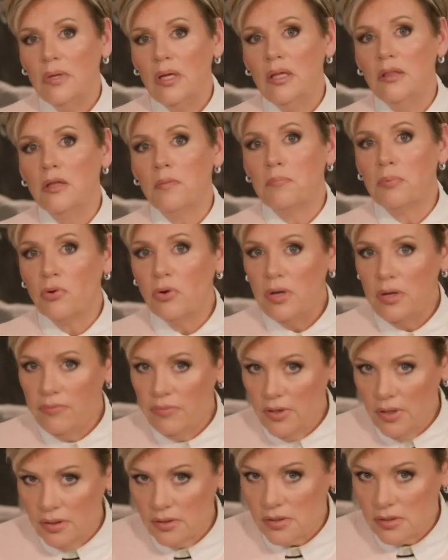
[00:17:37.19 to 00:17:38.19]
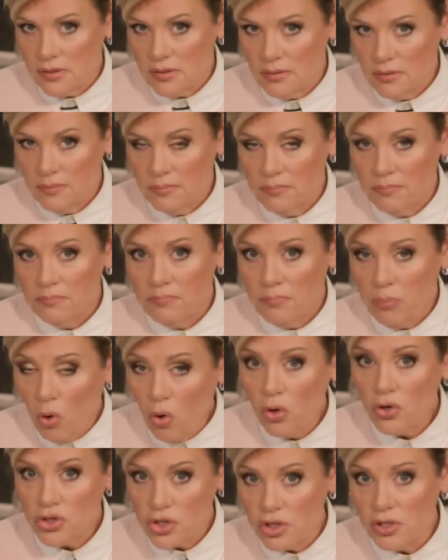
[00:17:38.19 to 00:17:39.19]
In the previous
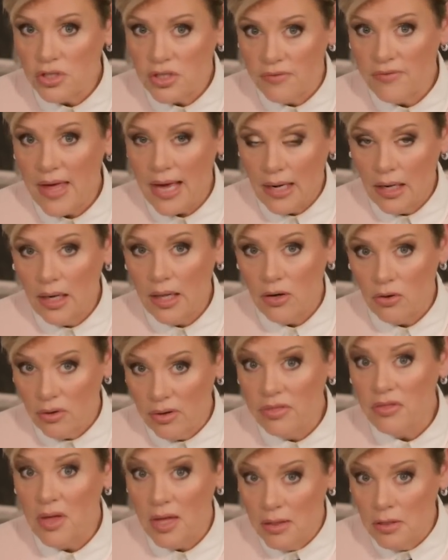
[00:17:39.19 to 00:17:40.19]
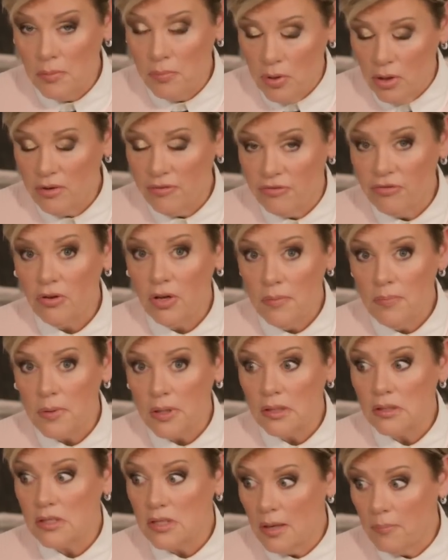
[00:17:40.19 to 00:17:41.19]
portions of that letter in the book of
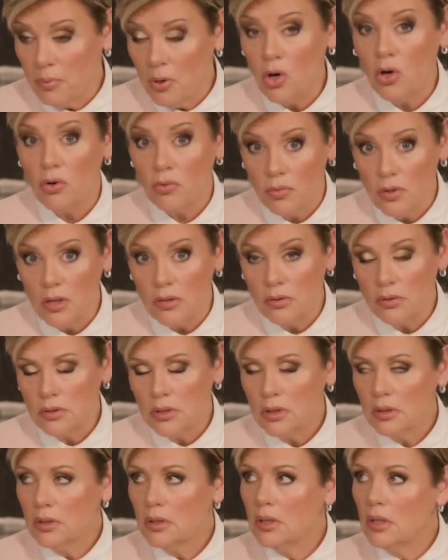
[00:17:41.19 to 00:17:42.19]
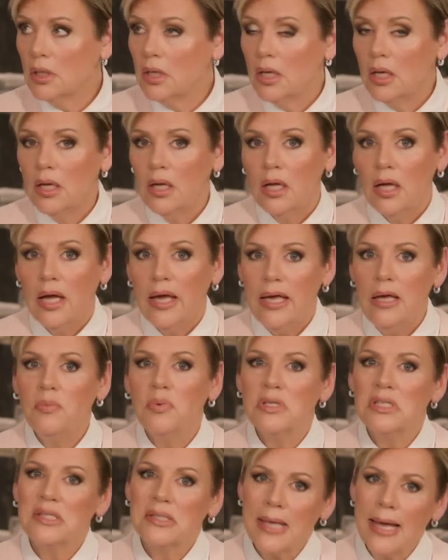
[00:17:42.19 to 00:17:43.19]
Philippians that Paul wrote, He
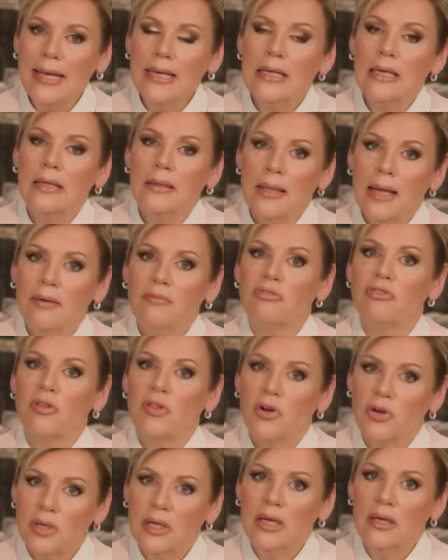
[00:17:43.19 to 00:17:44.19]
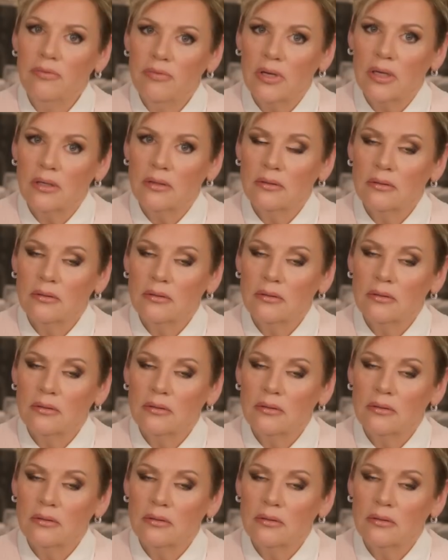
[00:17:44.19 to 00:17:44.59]
was thanking them for their giving.